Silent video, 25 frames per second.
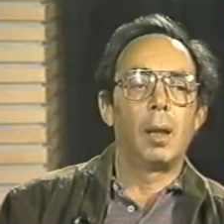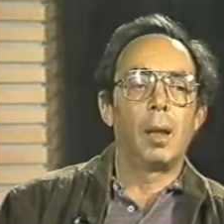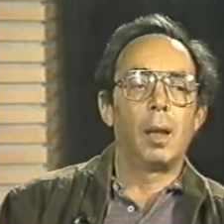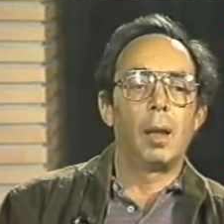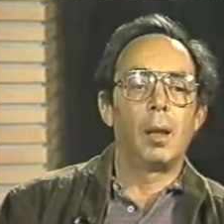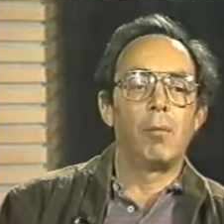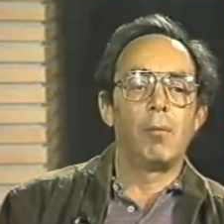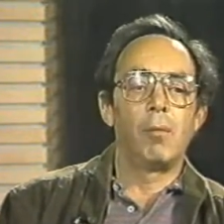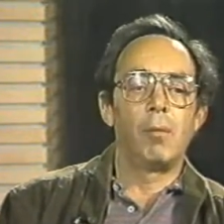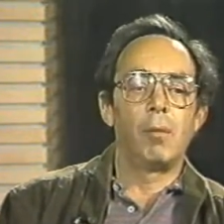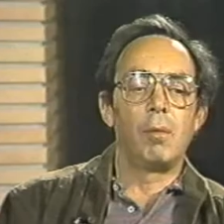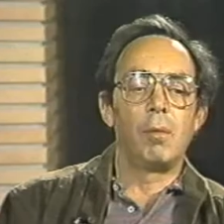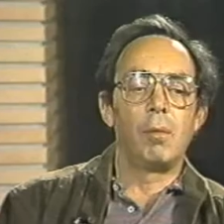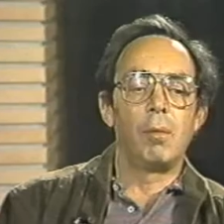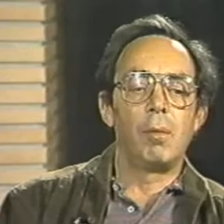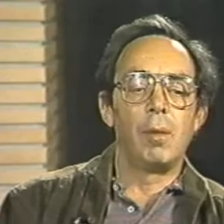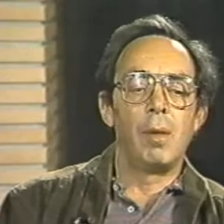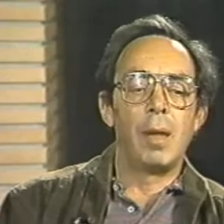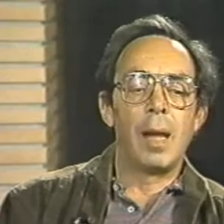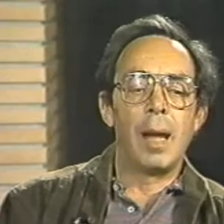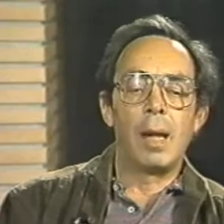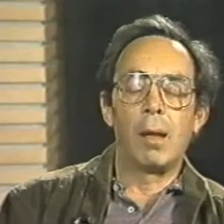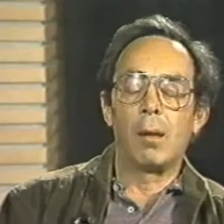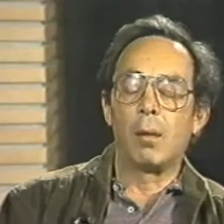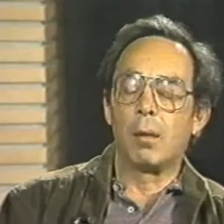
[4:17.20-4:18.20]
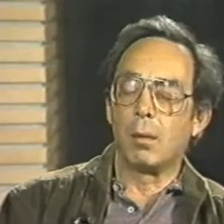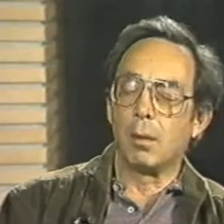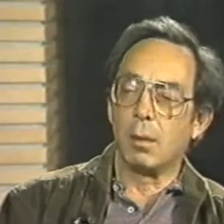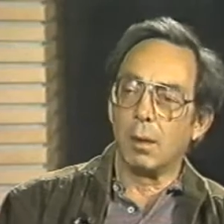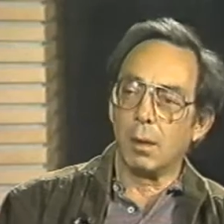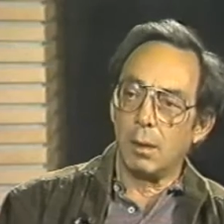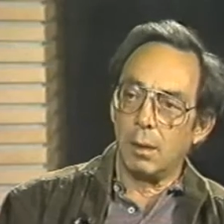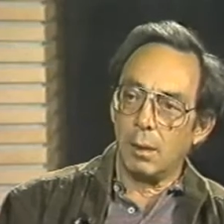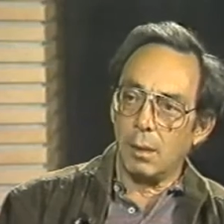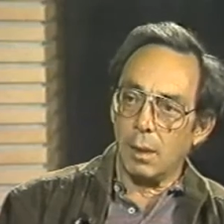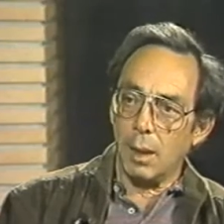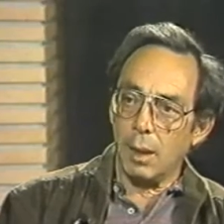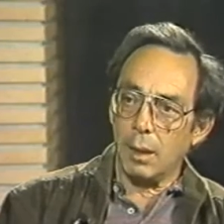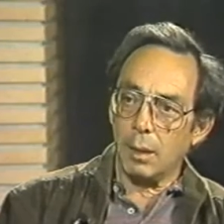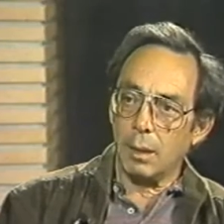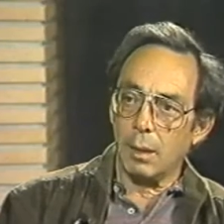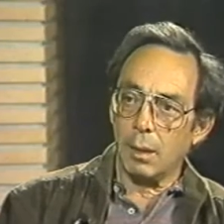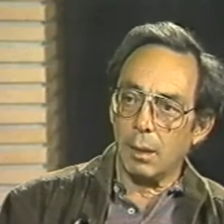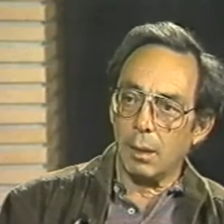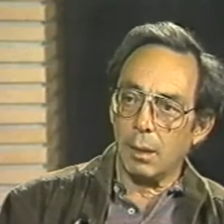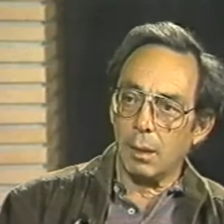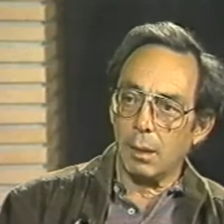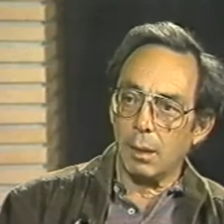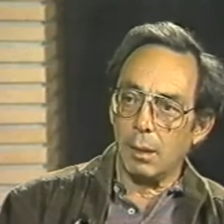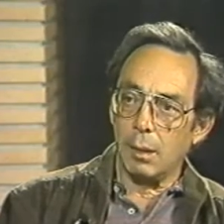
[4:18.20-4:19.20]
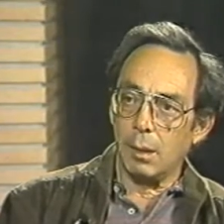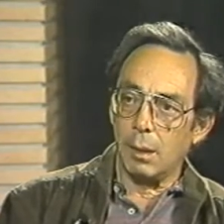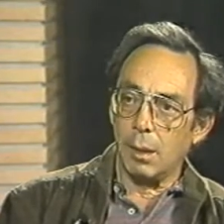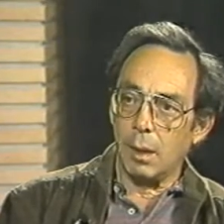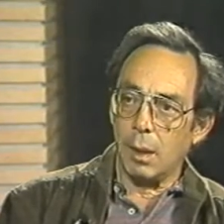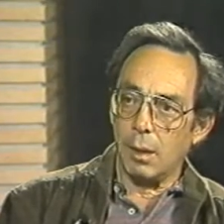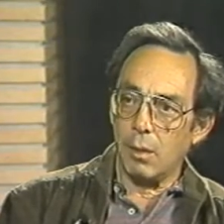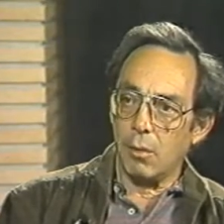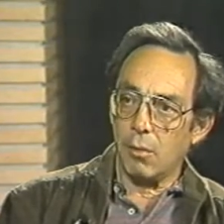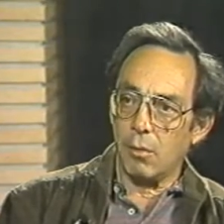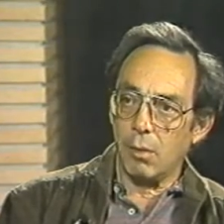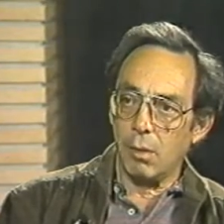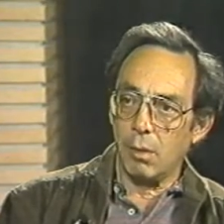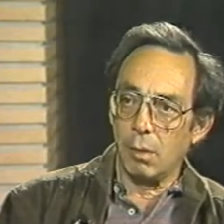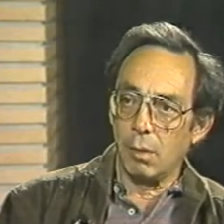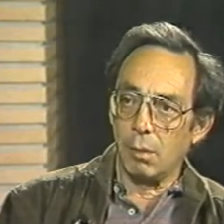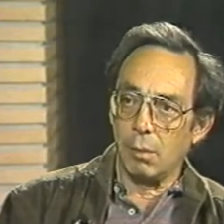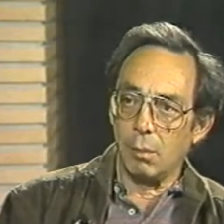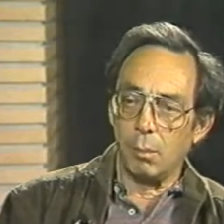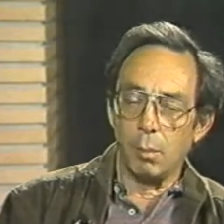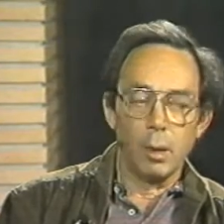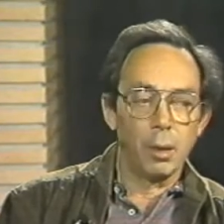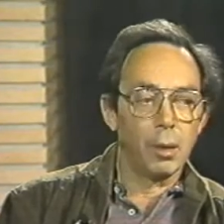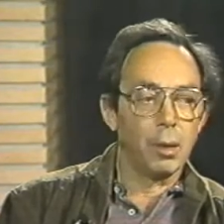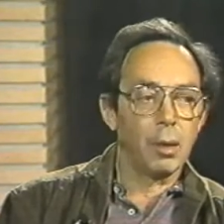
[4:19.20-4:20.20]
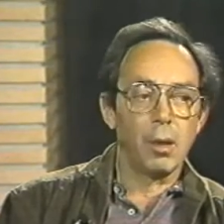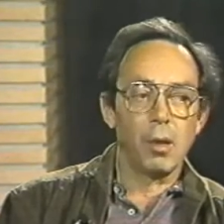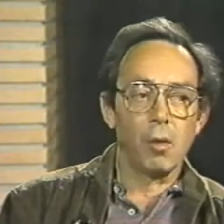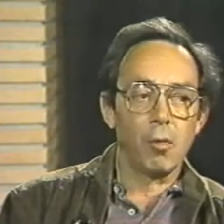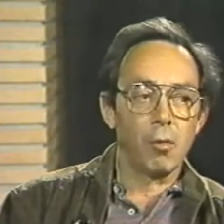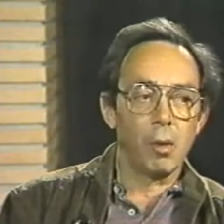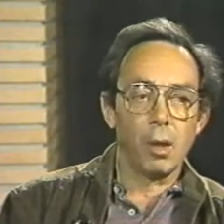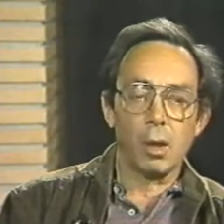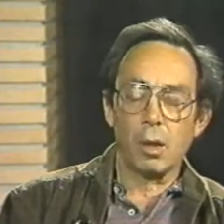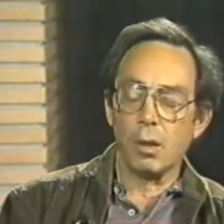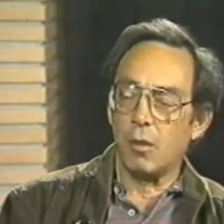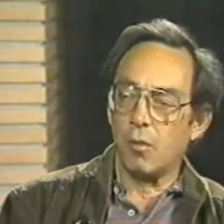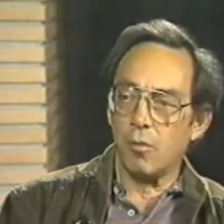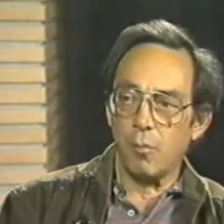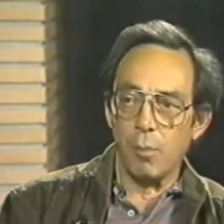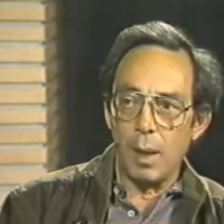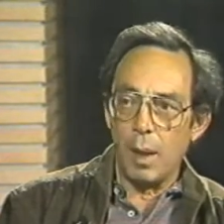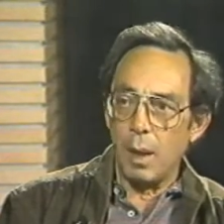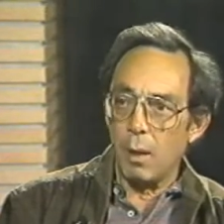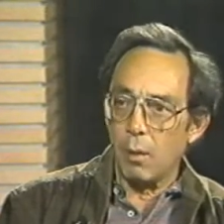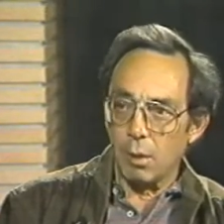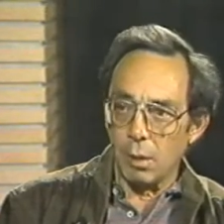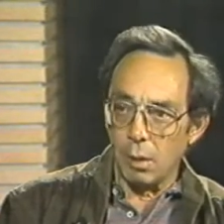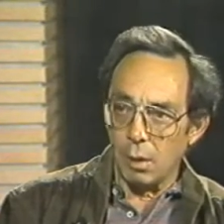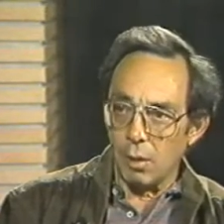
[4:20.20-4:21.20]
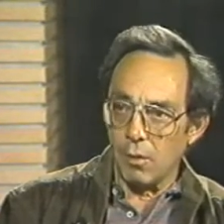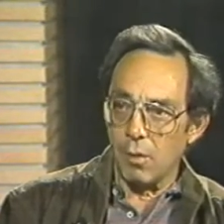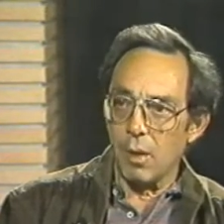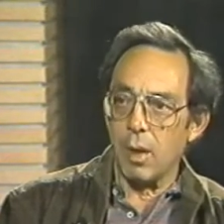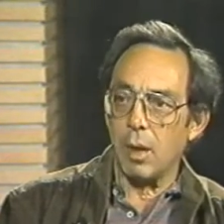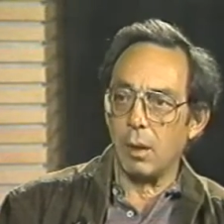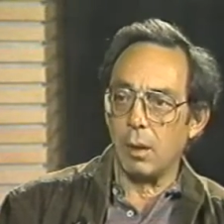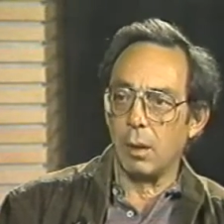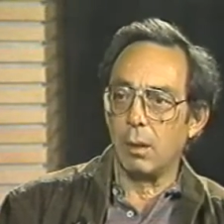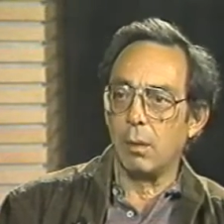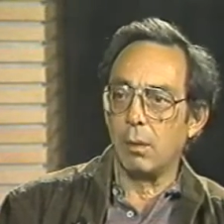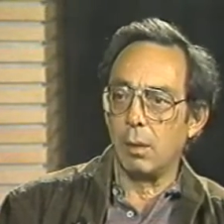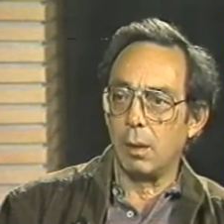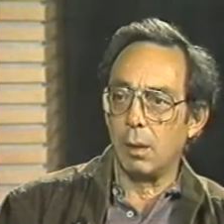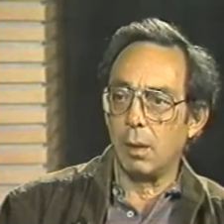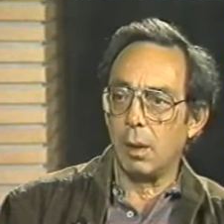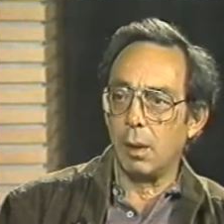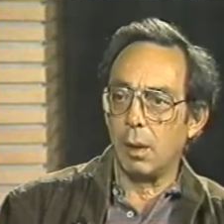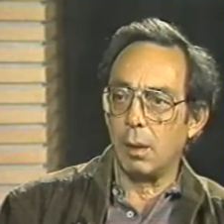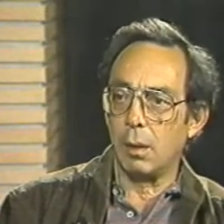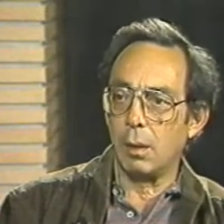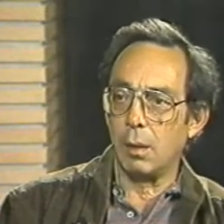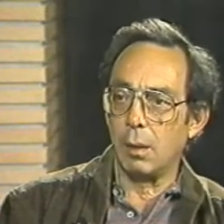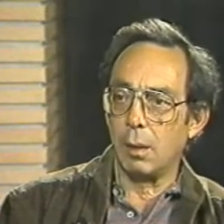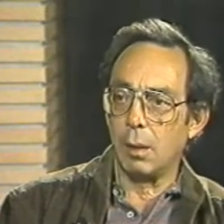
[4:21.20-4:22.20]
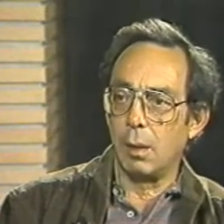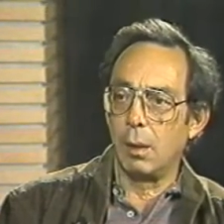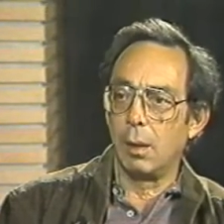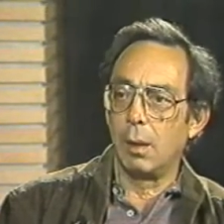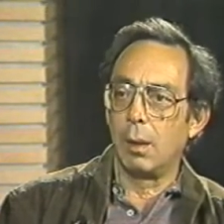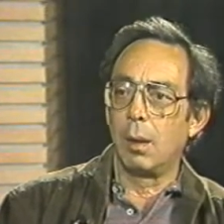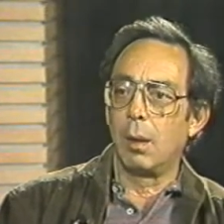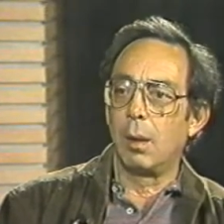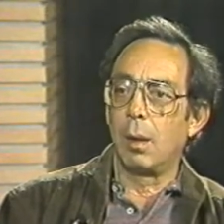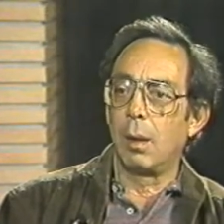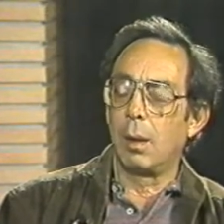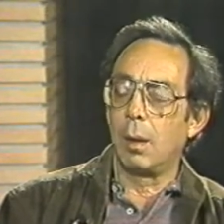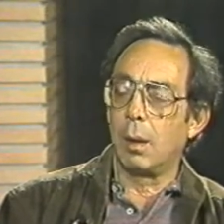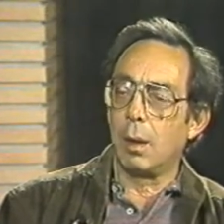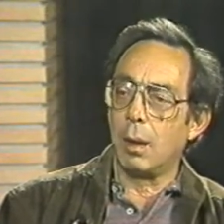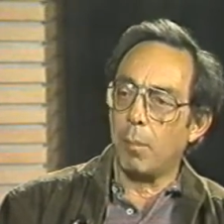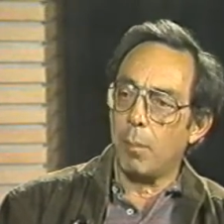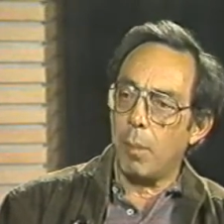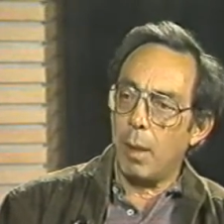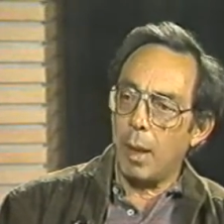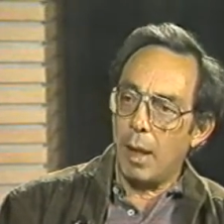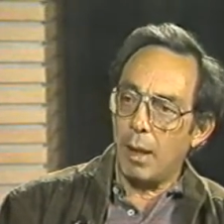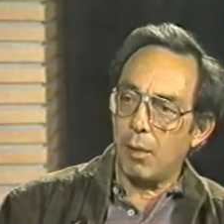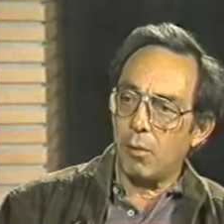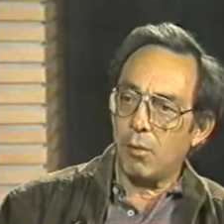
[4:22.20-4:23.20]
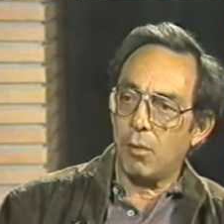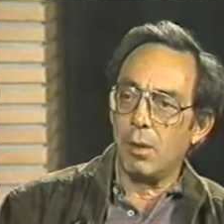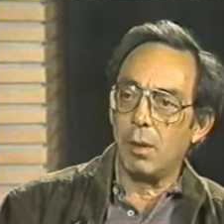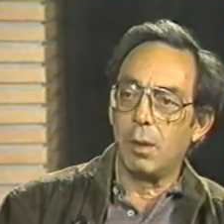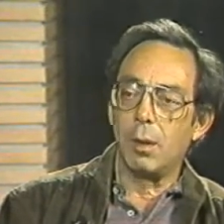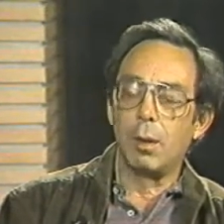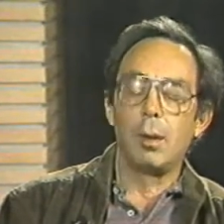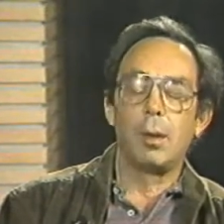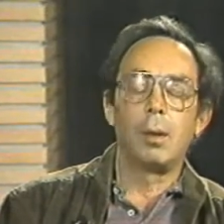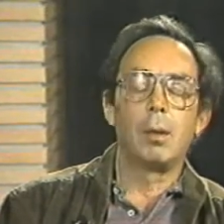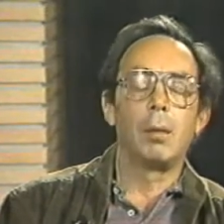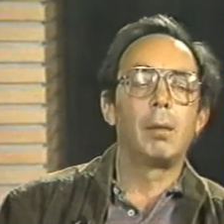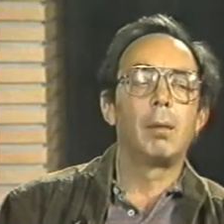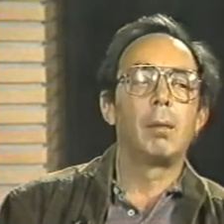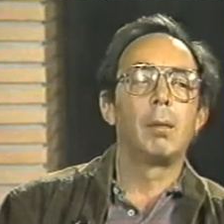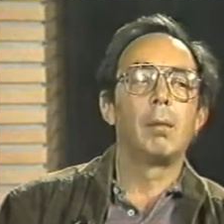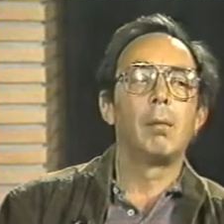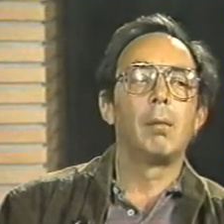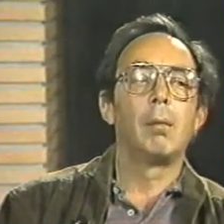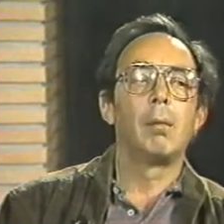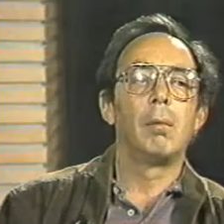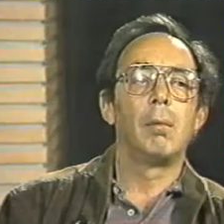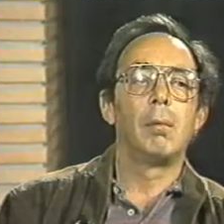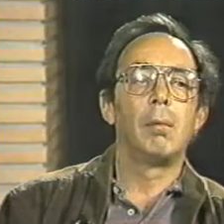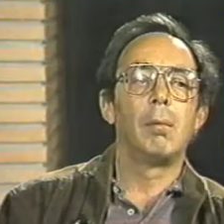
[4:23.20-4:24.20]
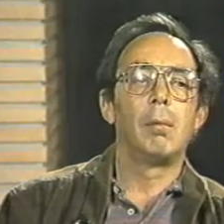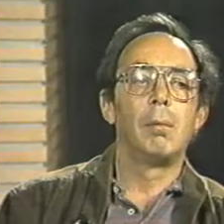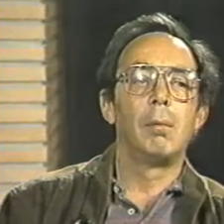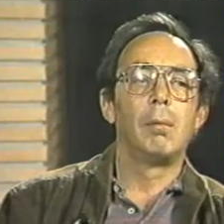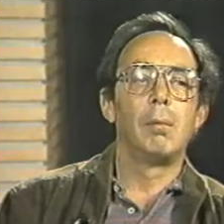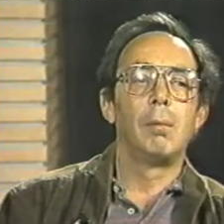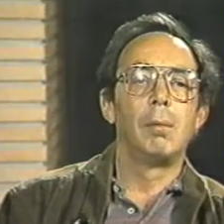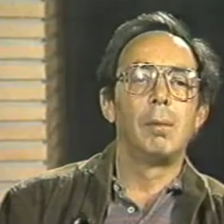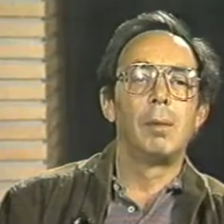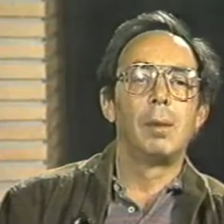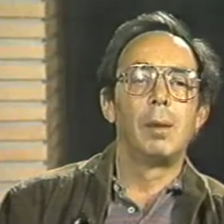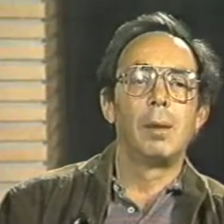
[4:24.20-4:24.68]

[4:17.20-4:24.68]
And narrowly, technically, that's true, but the destructive power is not going down and the capacity to